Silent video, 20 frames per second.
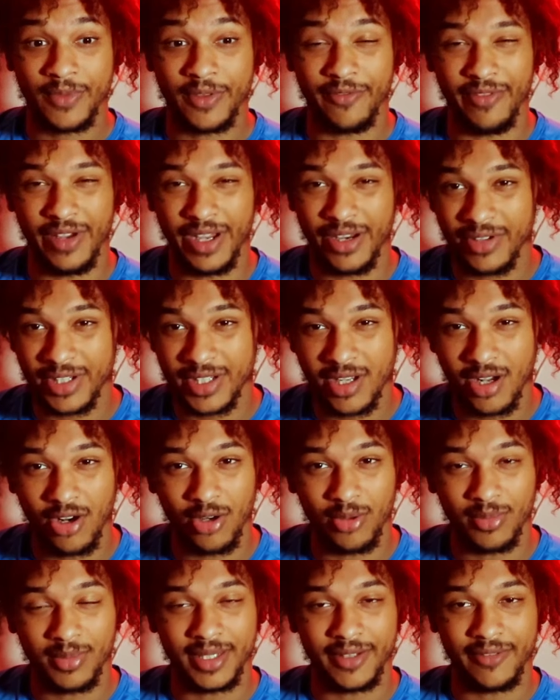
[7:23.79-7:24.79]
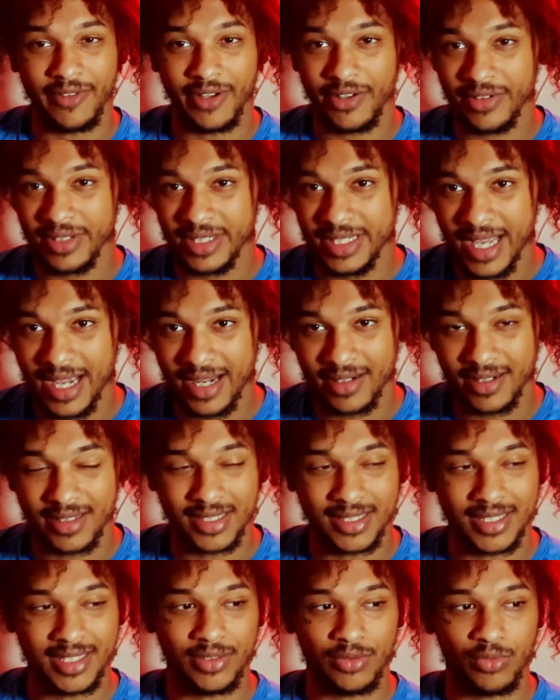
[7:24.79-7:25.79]
very calmly, very
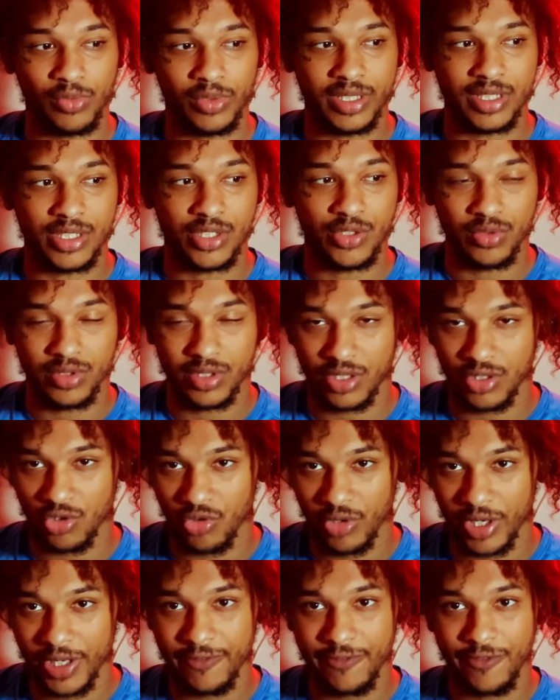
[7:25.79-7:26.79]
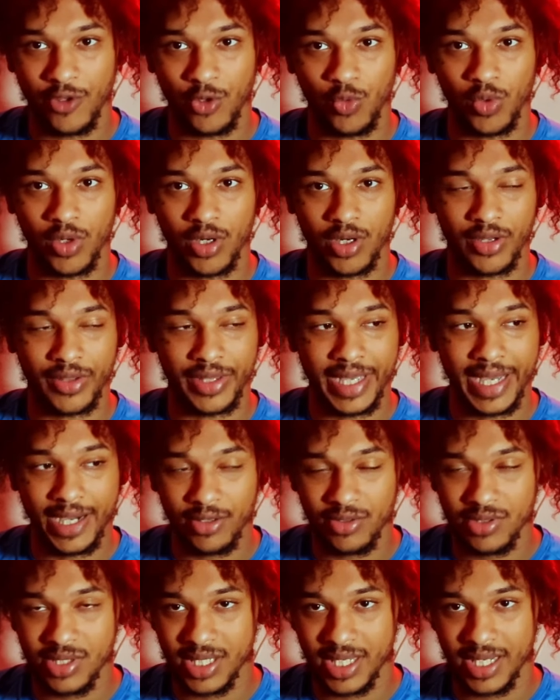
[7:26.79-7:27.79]
technically was using great footwork on the
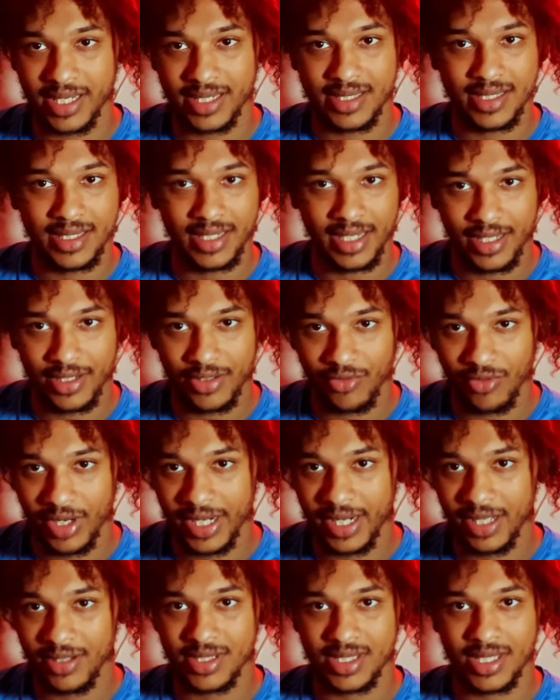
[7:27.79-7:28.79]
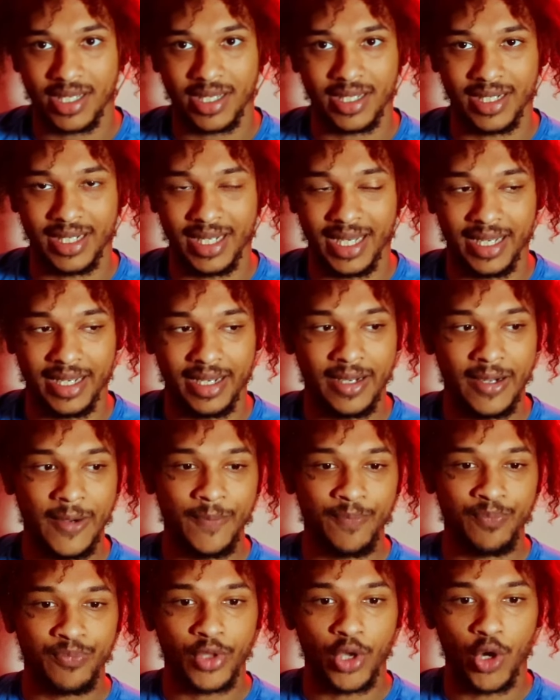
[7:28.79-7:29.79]
outside, stand right outside, not
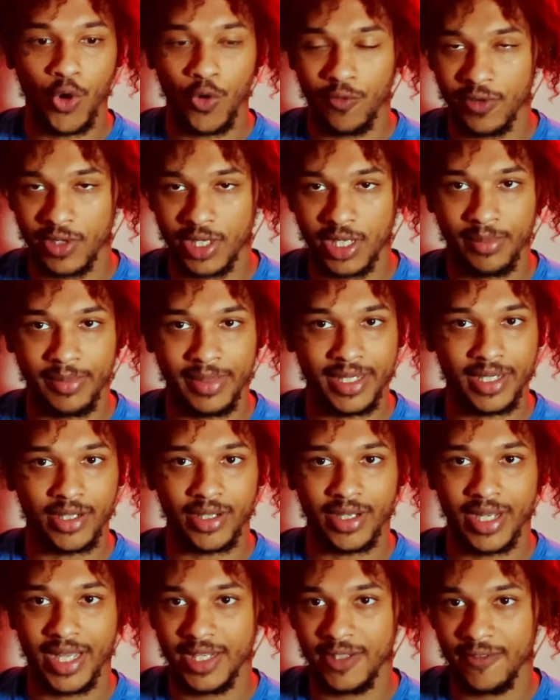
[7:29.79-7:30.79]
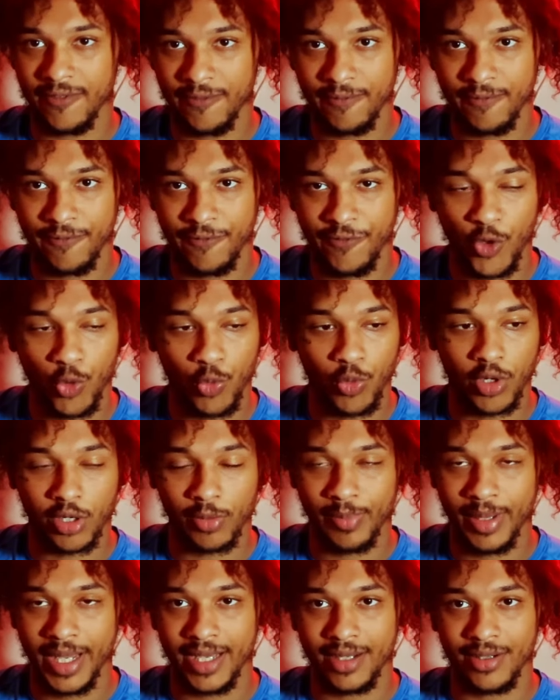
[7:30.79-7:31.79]
overcommitting on any
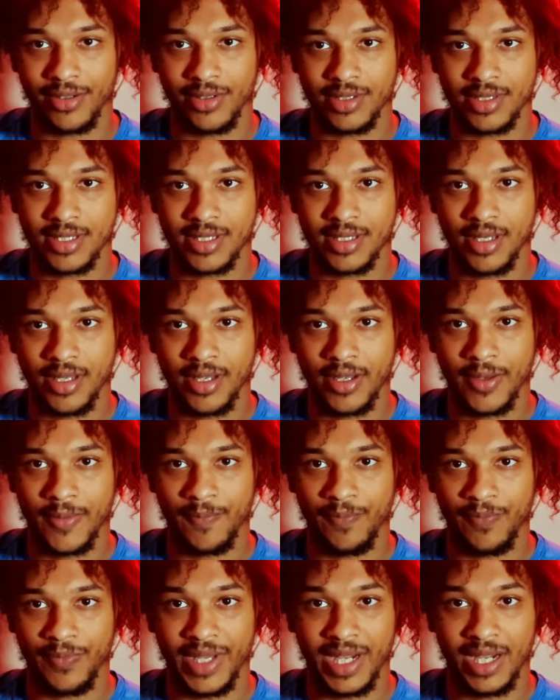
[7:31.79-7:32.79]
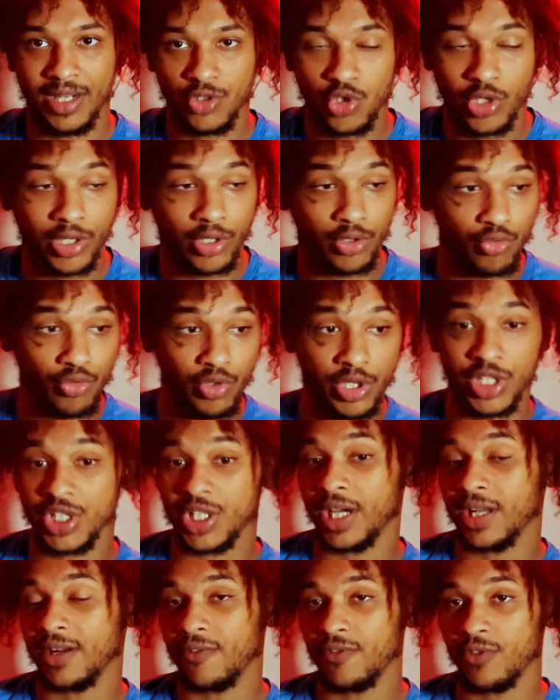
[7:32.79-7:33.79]
footwork patterns, not trying to rush
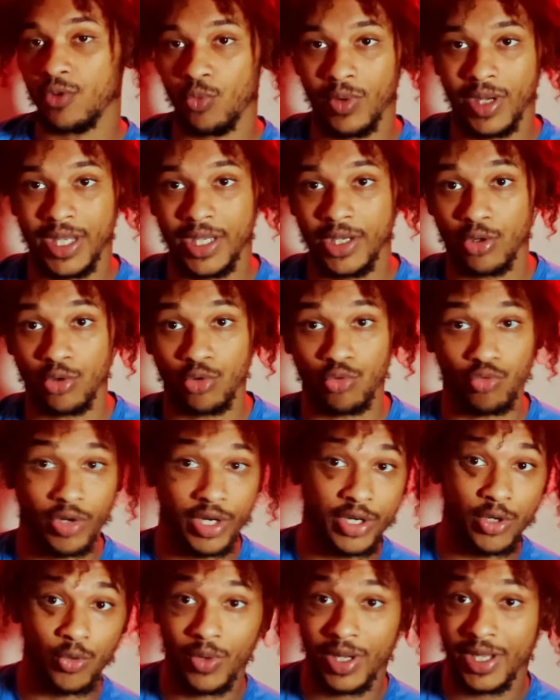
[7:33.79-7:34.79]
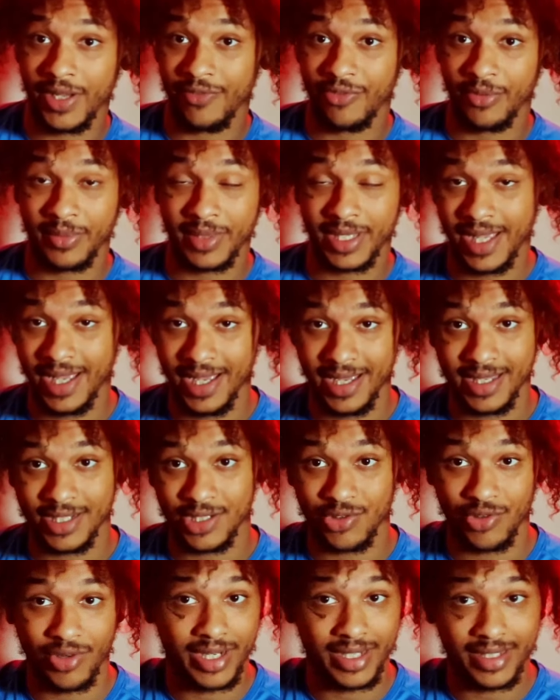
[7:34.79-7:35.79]
out of the way or run away from the
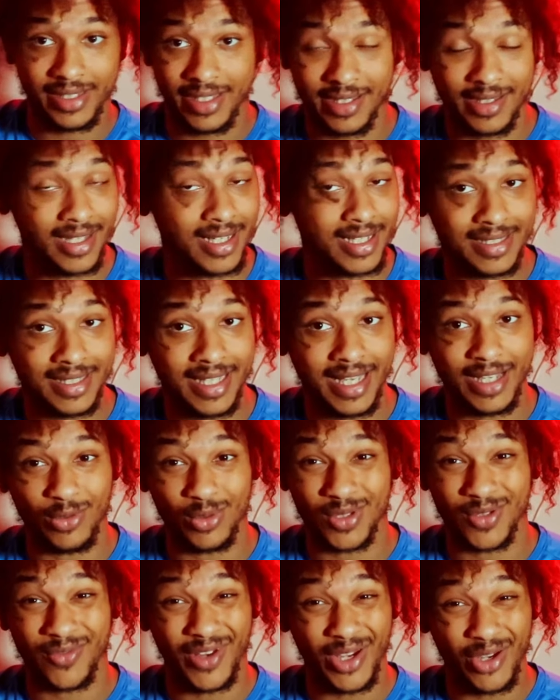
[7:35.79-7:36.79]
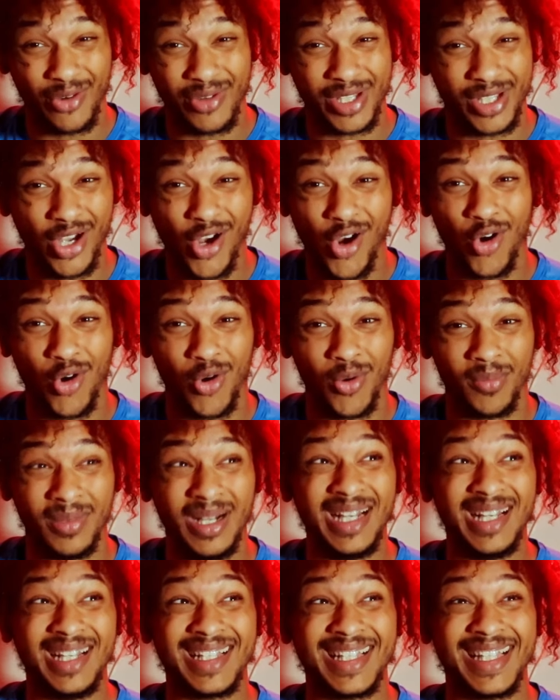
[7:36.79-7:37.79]
cage or anything like that. It was very calm
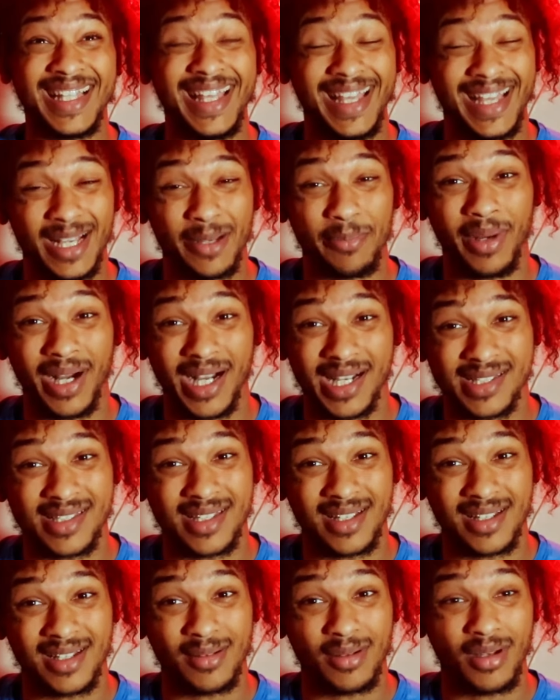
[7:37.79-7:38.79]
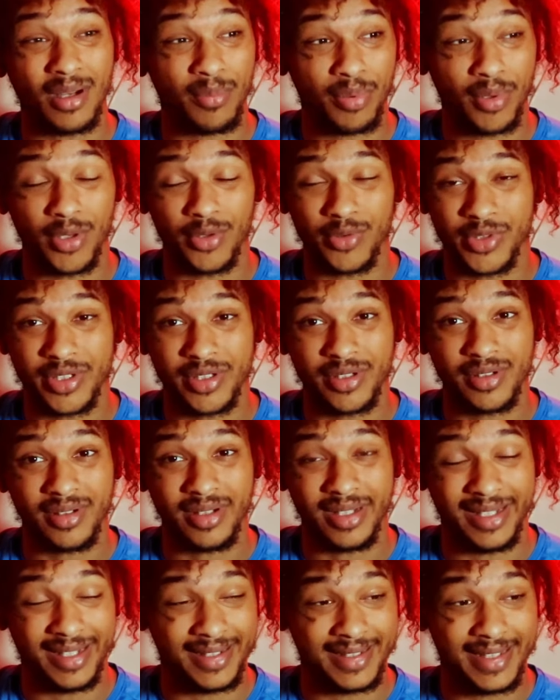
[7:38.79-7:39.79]
kickboxing approach.
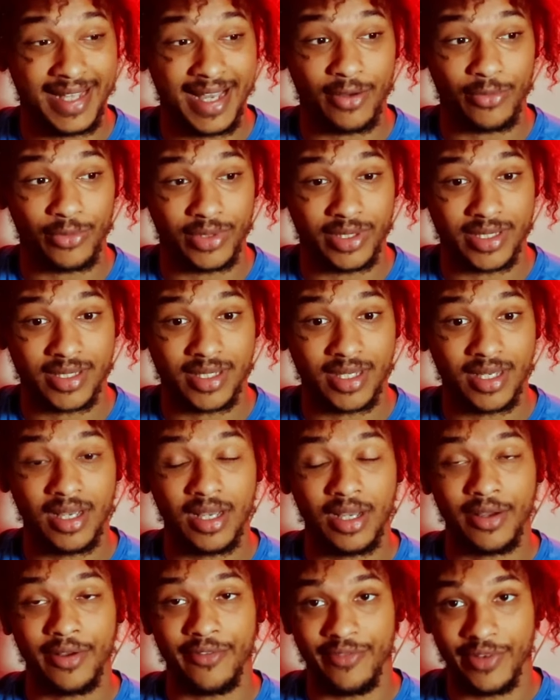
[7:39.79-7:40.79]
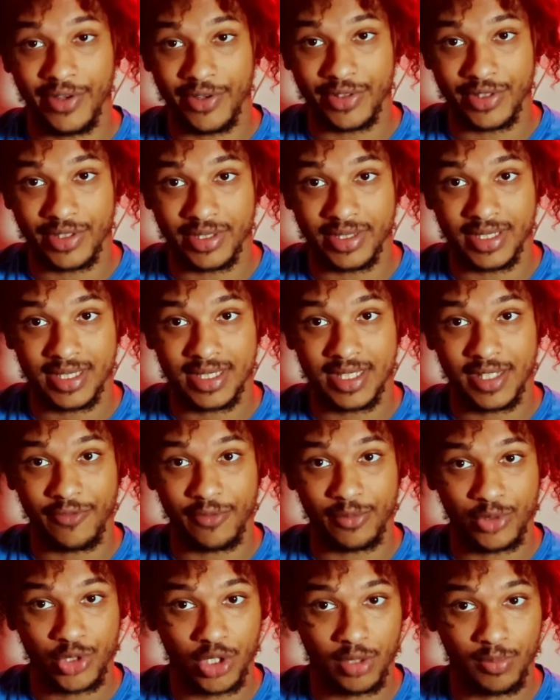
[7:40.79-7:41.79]
And that was very good to see
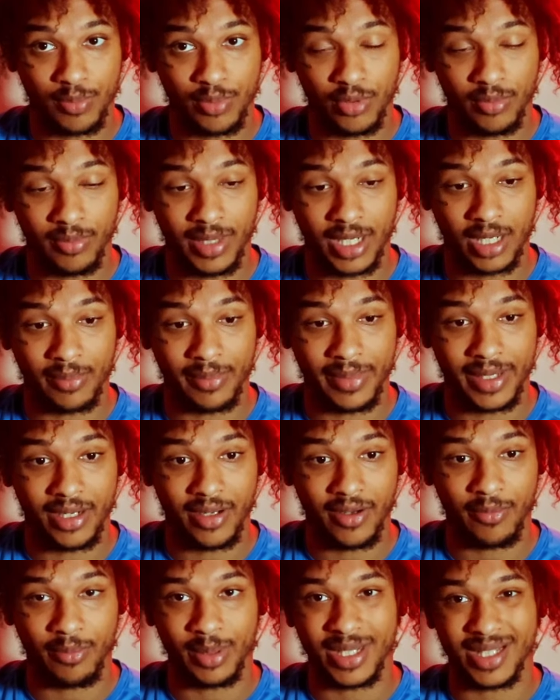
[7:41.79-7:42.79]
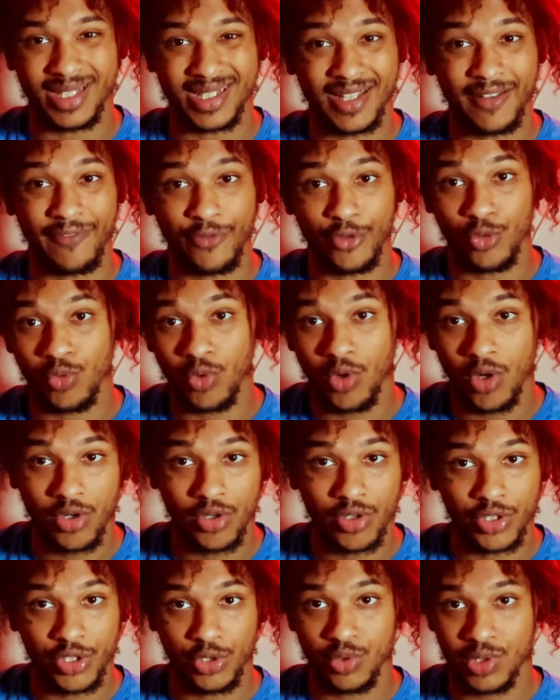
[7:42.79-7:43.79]
from and Magomedov uh, because if you
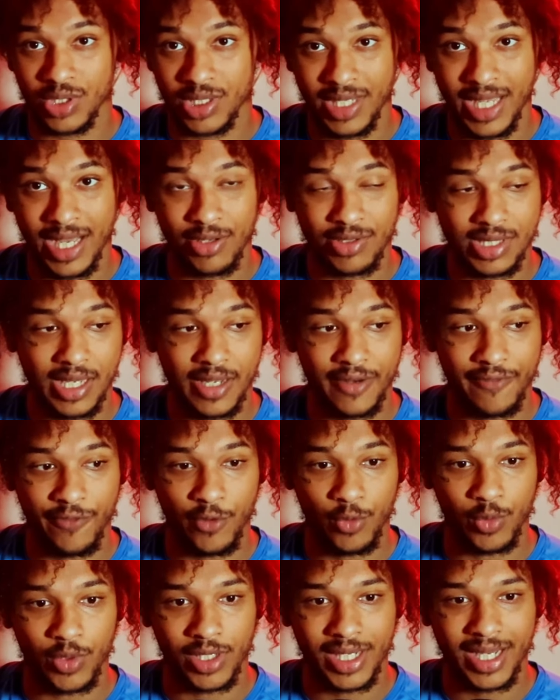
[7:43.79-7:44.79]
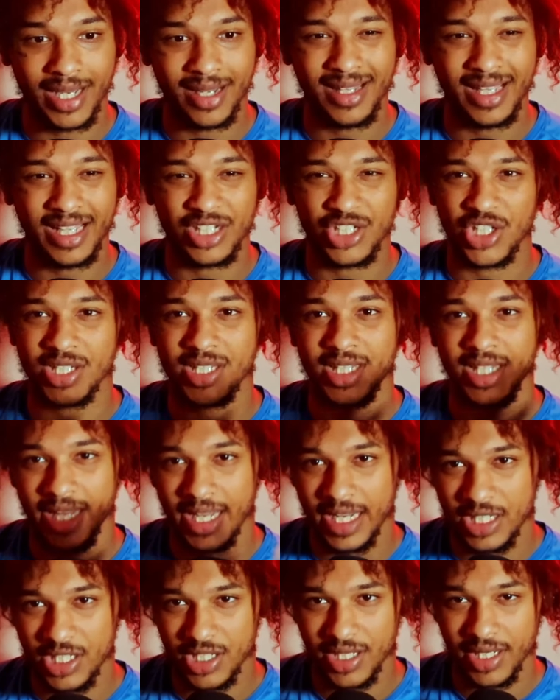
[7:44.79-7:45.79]
are using outside footwork, kind of like Justin
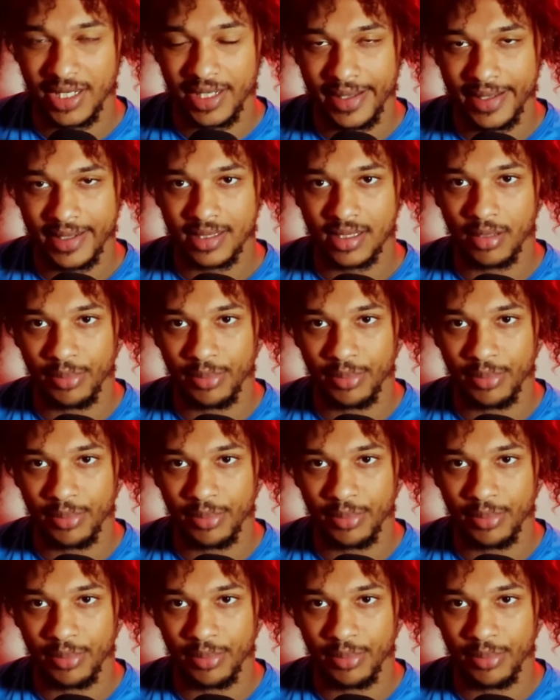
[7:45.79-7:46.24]
Gaethje did against